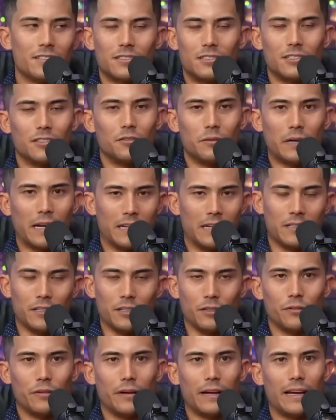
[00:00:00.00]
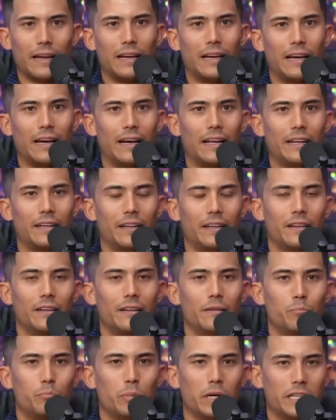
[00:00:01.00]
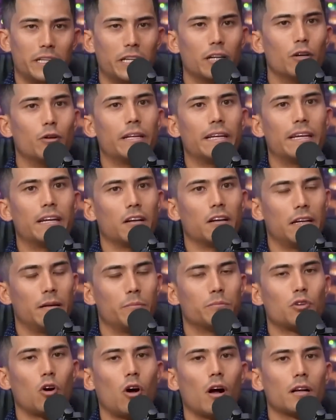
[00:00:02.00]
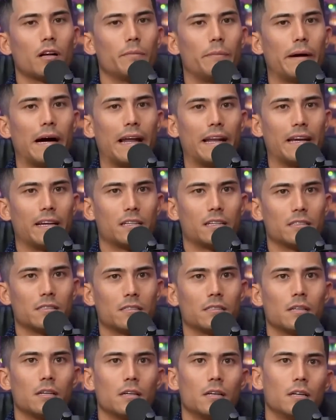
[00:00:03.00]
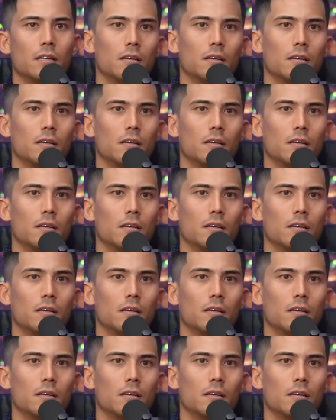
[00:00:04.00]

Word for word: just do what I do. And, but, you know, to hear him talk about it, because,